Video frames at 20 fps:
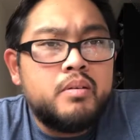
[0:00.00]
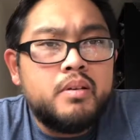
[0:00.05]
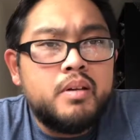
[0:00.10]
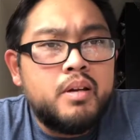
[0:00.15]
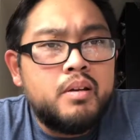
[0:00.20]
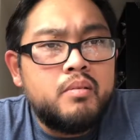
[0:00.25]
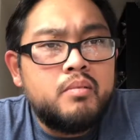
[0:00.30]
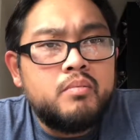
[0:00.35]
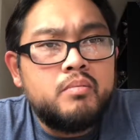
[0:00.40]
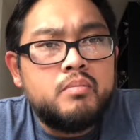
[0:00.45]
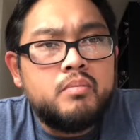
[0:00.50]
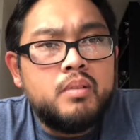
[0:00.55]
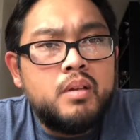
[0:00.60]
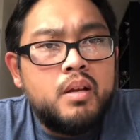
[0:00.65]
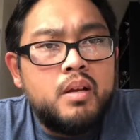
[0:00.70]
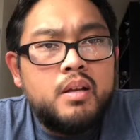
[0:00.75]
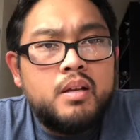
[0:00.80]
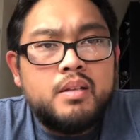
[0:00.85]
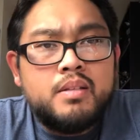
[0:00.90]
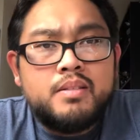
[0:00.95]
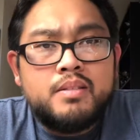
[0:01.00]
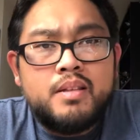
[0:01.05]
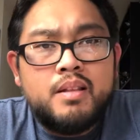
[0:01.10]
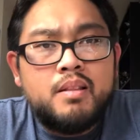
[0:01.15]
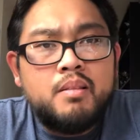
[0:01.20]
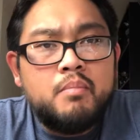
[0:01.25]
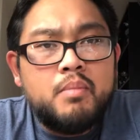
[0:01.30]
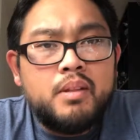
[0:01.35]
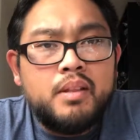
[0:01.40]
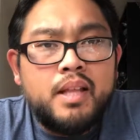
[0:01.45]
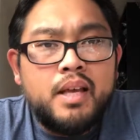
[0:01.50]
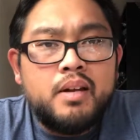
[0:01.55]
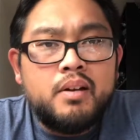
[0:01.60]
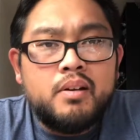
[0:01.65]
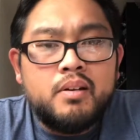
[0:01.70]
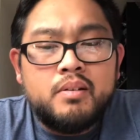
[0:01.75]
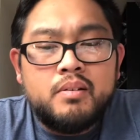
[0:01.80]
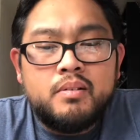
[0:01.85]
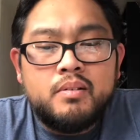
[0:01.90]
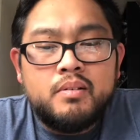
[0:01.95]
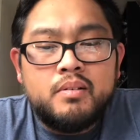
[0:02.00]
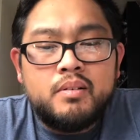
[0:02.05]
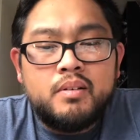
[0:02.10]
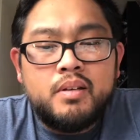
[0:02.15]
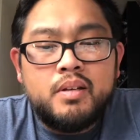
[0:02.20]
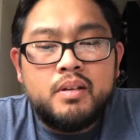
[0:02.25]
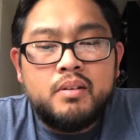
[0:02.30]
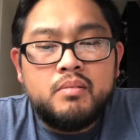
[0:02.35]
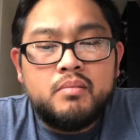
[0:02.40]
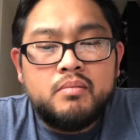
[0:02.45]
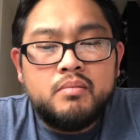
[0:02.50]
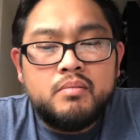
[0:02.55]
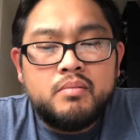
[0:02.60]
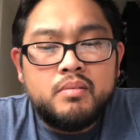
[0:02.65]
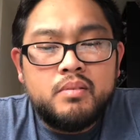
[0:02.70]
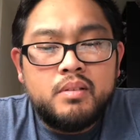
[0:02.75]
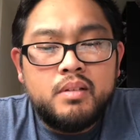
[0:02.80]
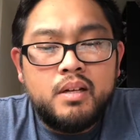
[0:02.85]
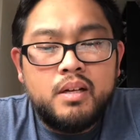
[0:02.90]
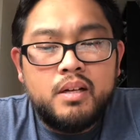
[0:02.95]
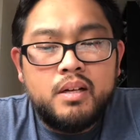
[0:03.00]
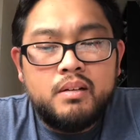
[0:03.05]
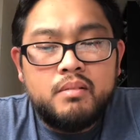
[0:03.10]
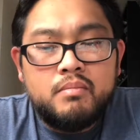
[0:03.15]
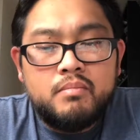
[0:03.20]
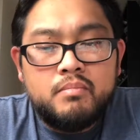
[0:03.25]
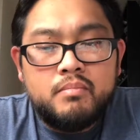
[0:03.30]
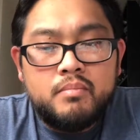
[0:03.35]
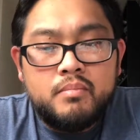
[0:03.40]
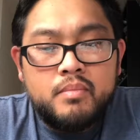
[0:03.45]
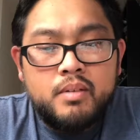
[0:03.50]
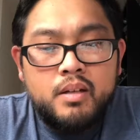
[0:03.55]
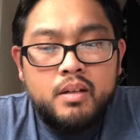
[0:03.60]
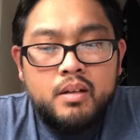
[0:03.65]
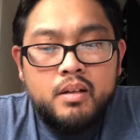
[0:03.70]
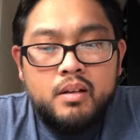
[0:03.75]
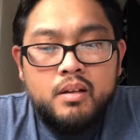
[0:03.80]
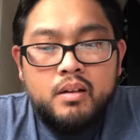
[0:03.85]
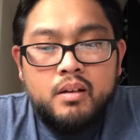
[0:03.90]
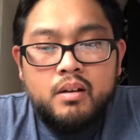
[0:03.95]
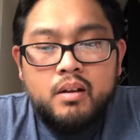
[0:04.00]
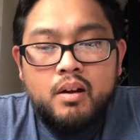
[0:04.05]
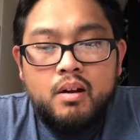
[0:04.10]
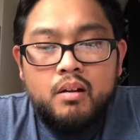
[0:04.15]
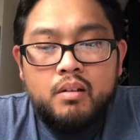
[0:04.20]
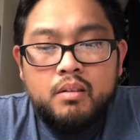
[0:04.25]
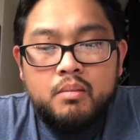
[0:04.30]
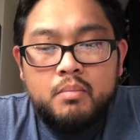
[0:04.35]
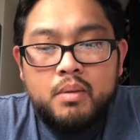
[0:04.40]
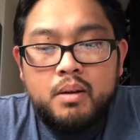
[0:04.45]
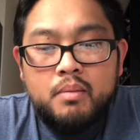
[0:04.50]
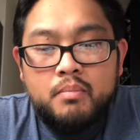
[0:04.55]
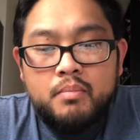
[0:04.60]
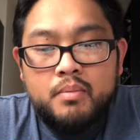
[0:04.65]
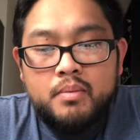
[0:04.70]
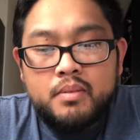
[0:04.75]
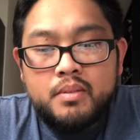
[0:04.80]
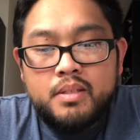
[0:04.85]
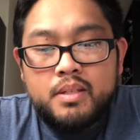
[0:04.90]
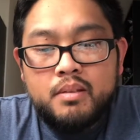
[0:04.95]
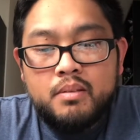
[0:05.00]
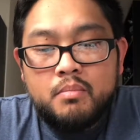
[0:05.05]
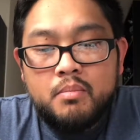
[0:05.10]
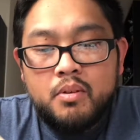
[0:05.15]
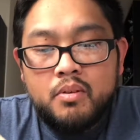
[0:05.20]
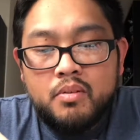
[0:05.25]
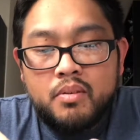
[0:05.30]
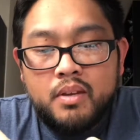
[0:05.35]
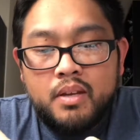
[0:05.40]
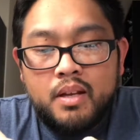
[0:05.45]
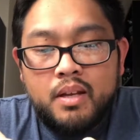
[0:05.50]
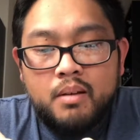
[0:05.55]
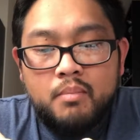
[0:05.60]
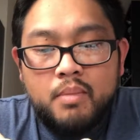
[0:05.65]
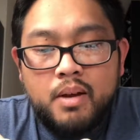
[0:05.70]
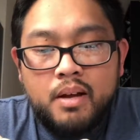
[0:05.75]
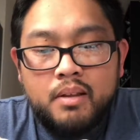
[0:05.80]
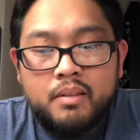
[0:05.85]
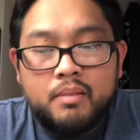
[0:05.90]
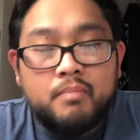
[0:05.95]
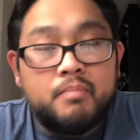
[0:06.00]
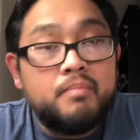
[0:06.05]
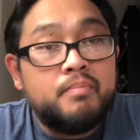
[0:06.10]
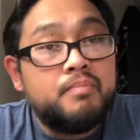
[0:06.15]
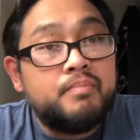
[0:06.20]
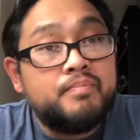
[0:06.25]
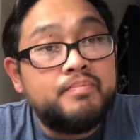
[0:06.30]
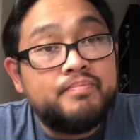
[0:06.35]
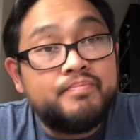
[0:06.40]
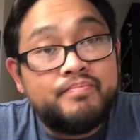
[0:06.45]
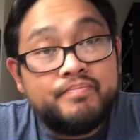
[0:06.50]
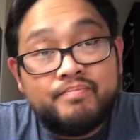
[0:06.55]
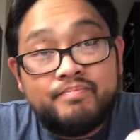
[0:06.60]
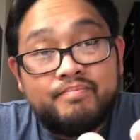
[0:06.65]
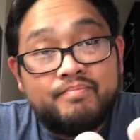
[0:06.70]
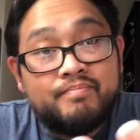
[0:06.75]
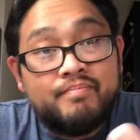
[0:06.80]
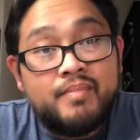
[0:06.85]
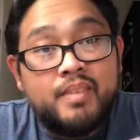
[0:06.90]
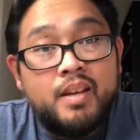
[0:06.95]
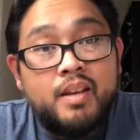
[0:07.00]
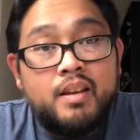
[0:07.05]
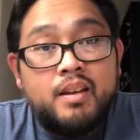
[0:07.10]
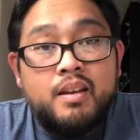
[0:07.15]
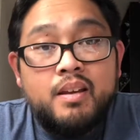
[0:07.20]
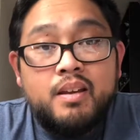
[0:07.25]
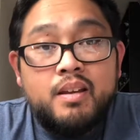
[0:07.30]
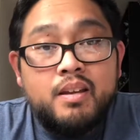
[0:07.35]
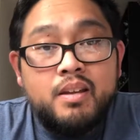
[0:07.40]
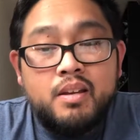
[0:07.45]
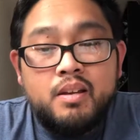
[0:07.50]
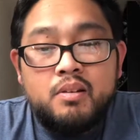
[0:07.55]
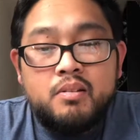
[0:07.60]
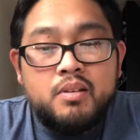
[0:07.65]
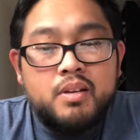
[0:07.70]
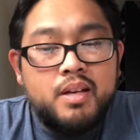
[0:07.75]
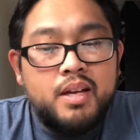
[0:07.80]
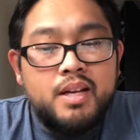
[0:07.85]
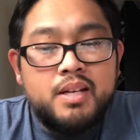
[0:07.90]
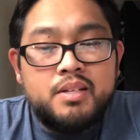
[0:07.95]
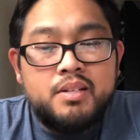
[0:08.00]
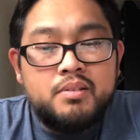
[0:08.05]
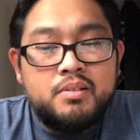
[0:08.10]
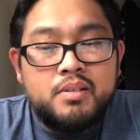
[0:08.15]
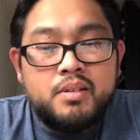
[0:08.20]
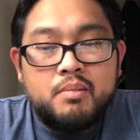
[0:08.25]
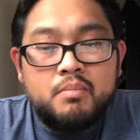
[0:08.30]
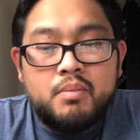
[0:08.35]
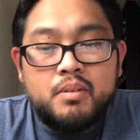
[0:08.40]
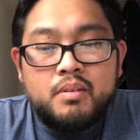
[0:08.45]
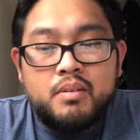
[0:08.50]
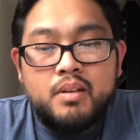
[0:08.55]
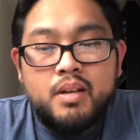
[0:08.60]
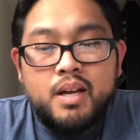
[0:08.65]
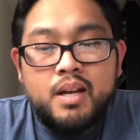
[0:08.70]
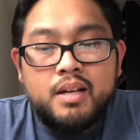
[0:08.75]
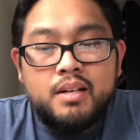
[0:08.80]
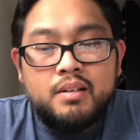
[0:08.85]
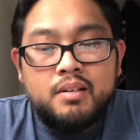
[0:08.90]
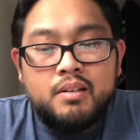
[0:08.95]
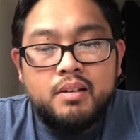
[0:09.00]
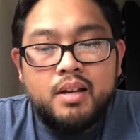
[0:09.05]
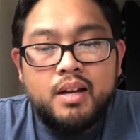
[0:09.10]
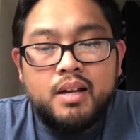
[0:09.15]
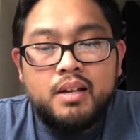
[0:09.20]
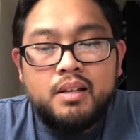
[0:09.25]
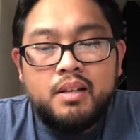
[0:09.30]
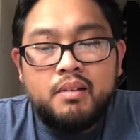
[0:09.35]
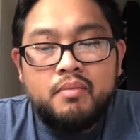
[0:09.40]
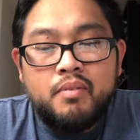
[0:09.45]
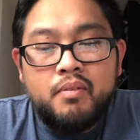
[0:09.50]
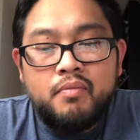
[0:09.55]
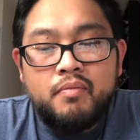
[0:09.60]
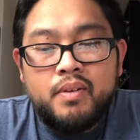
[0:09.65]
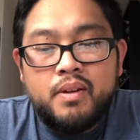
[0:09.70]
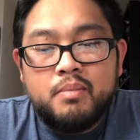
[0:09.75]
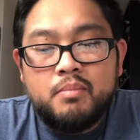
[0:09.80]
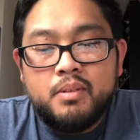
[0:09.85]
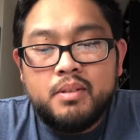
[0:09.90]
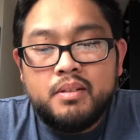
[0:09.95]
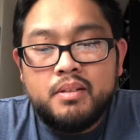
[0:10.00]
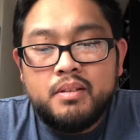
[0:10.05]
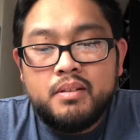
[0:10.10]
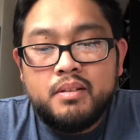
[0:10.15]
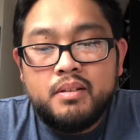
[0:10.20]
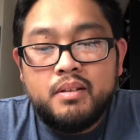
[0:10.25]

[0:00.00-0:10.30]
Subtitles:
You know, send them a letter. You know, um, call them up. Tell them you're thinking about them. You know, you gotta do something. You gotta love your family.